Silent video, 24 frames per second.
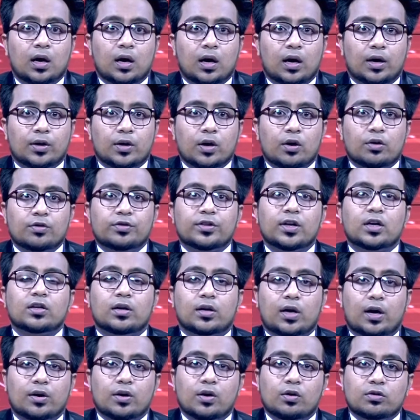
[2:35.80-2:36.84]
A
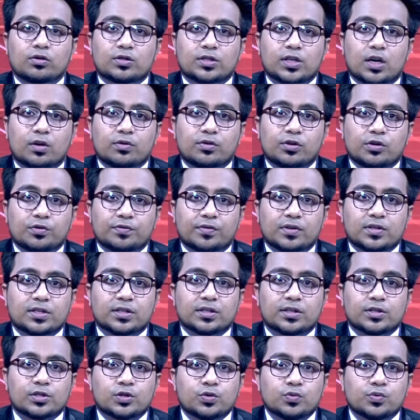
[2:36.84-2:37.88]
North, South
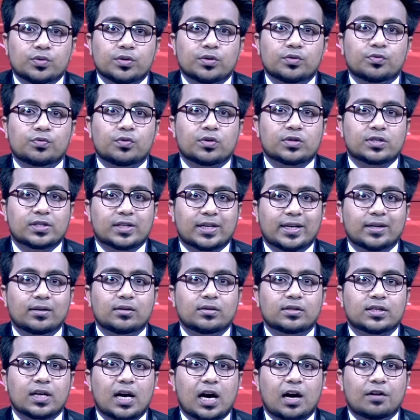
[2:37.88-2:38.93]
University student was
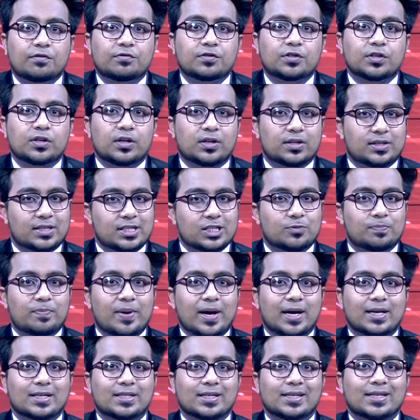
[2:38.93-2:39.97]
killed after a
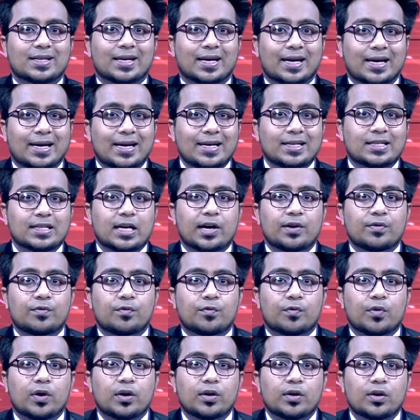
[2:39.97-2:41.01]
suspected hit
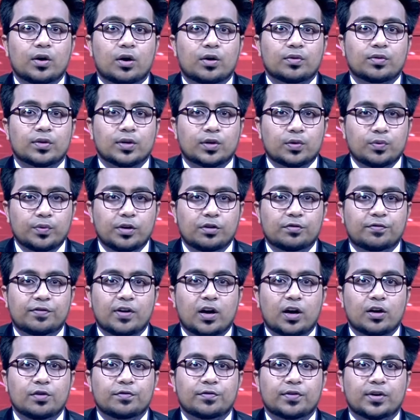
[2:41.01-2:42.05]
and run on the Kuril
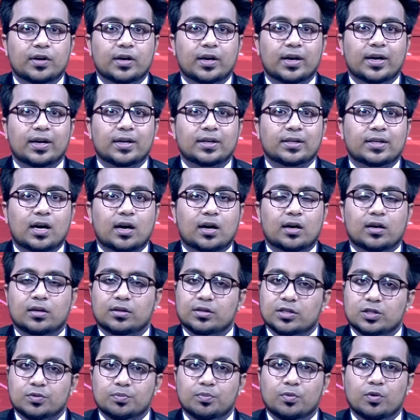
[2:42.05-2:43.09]
flyover in Dhaka
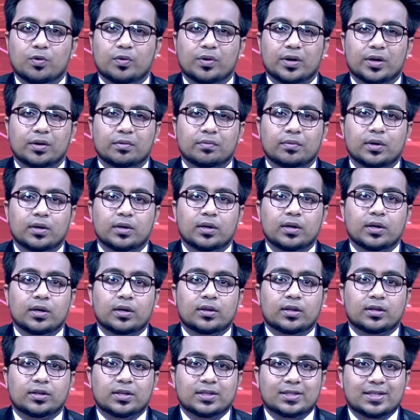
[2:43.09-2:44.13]
this morning.
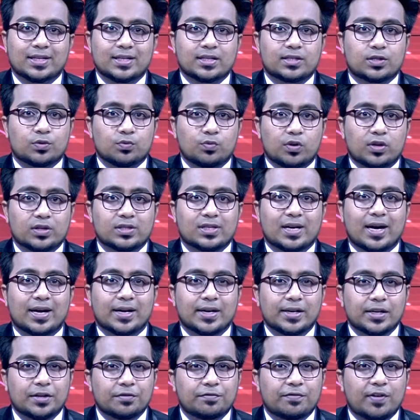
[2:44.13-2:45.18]
The deceased was
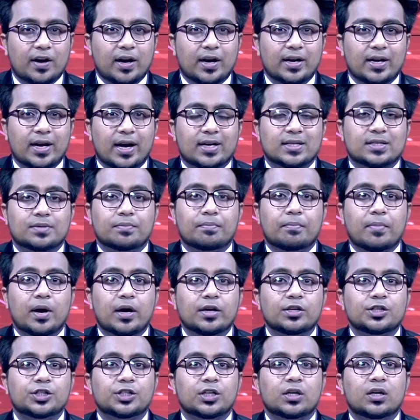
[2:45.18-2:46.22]
identified as
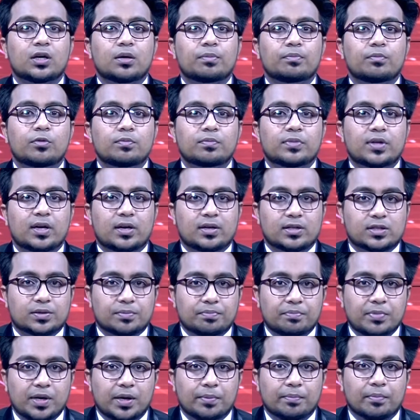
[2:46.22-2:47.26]
Maisha Mumtaz
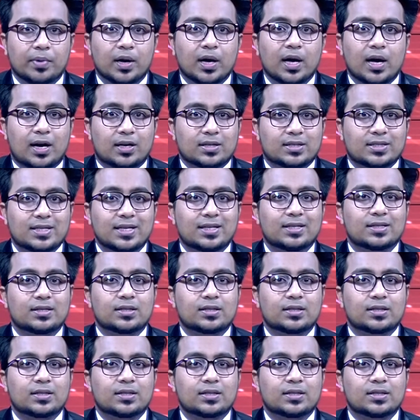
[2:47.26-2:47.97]
Mim, a sixth